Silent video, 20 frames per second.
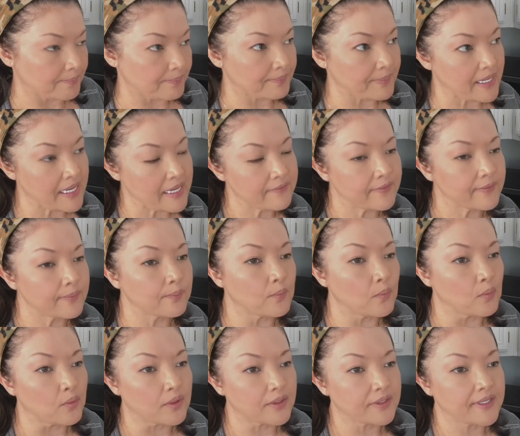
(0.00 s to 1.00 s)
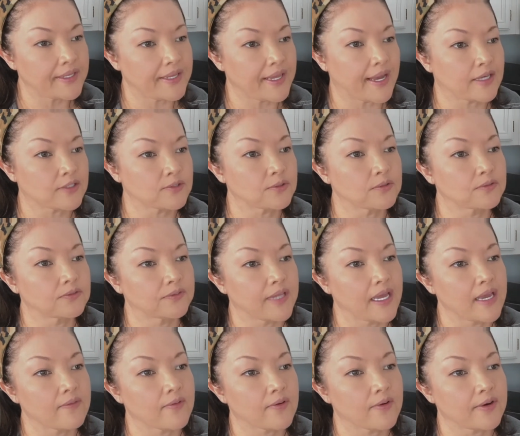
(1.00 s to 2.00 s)
even more than the actual
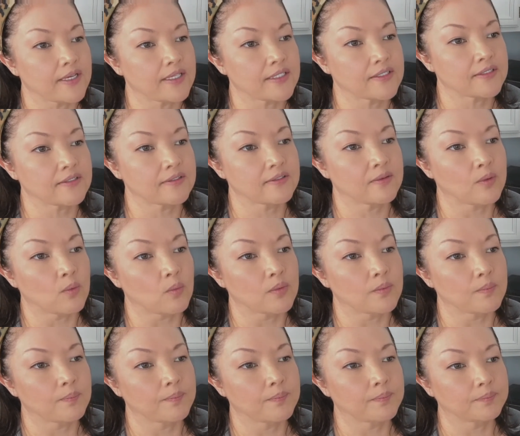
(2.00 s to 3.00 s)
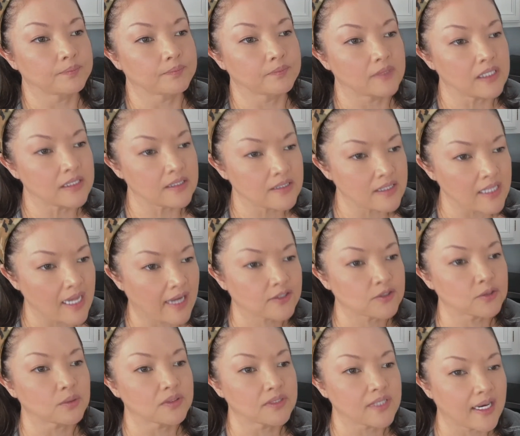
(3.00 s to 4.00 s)
flavor it's the
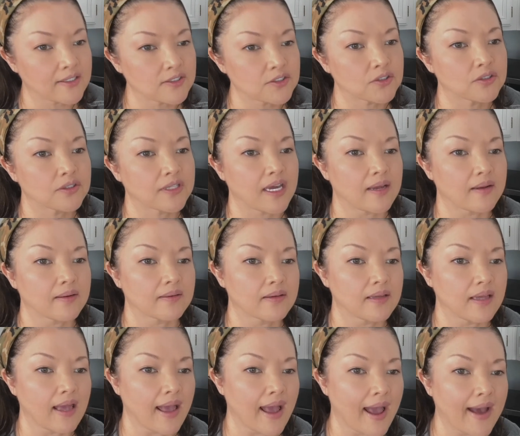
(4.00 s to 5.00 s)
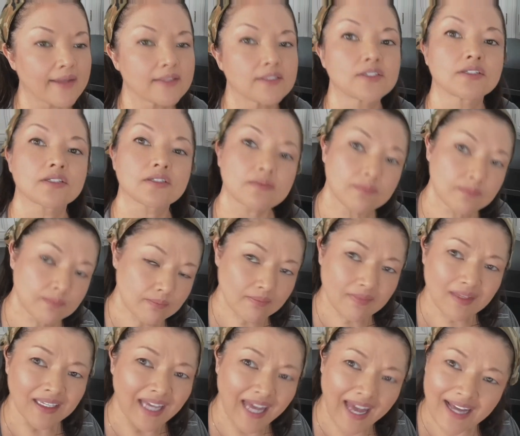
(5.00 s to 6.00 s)
actual texture that
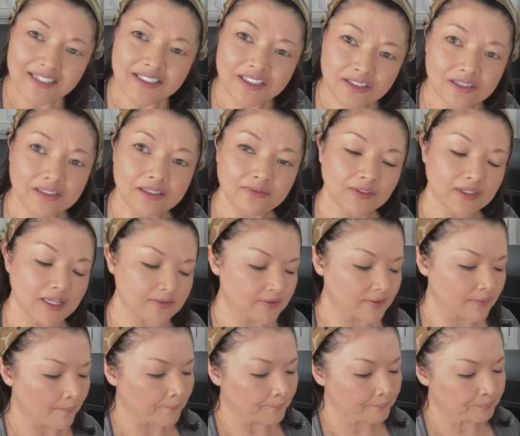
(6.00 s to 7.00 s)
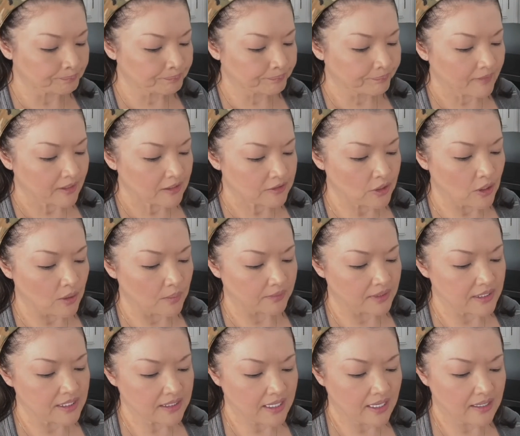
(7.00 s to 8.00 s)
adds to the flavor. So
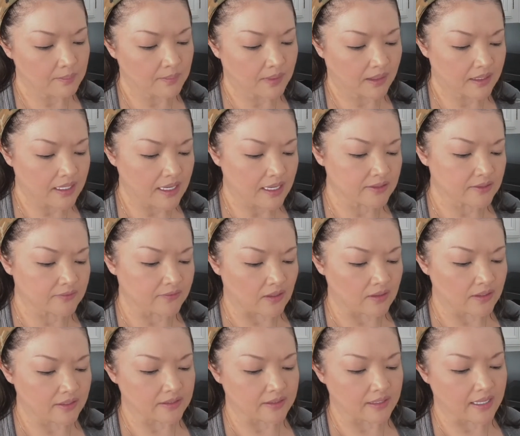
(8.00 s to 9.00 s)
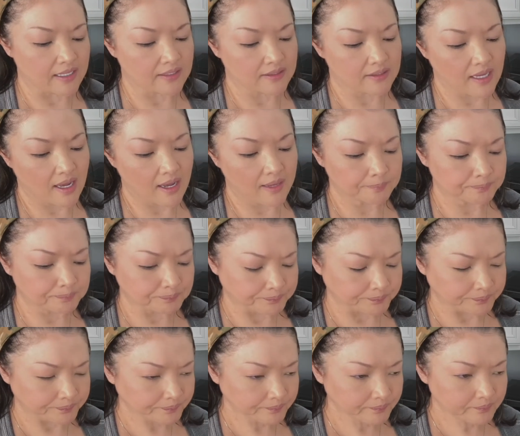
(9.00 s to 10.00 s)
these kind of mud cakes fall into that. It's not
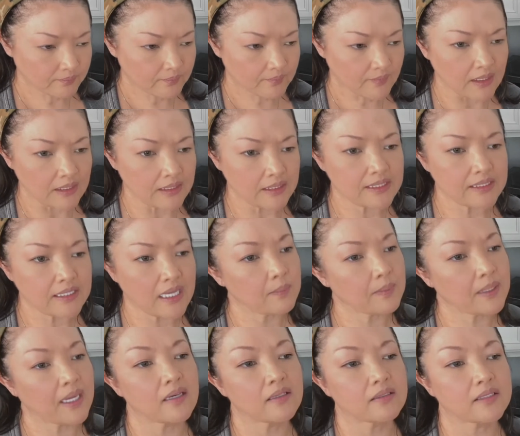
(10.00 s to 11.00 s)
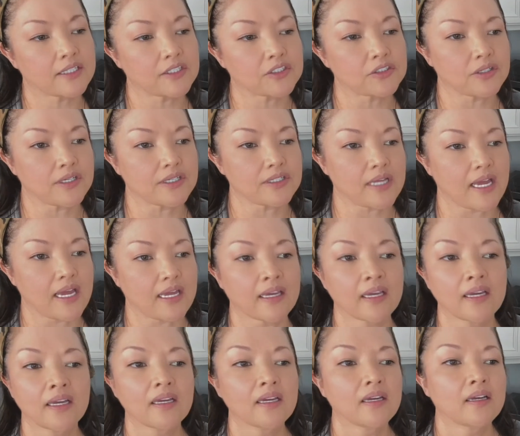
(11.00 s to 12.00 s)
the same kind of texture as like
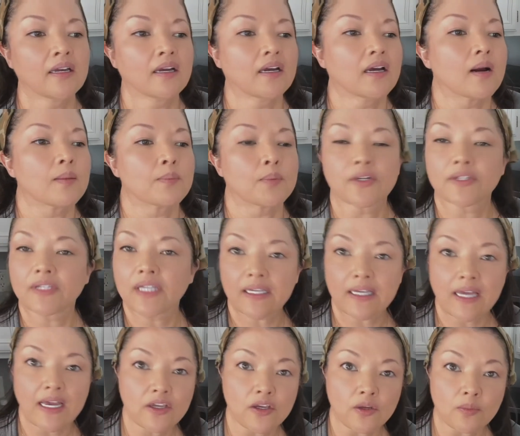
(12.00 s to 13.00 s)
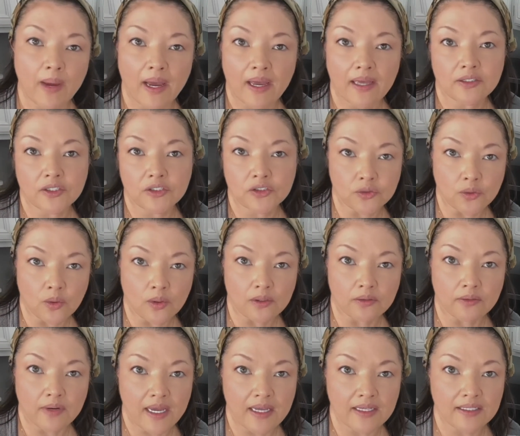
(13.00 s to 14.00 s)
a birthday cake you buy at the store,
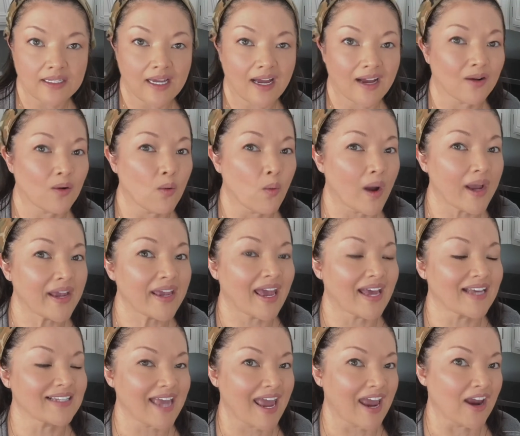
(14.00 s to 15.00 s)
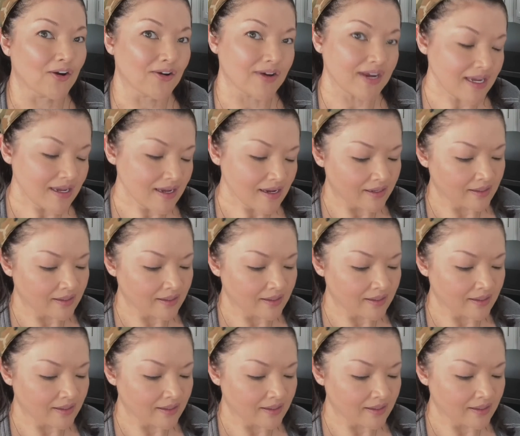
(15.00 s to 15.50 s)
right? It's not quite as airy,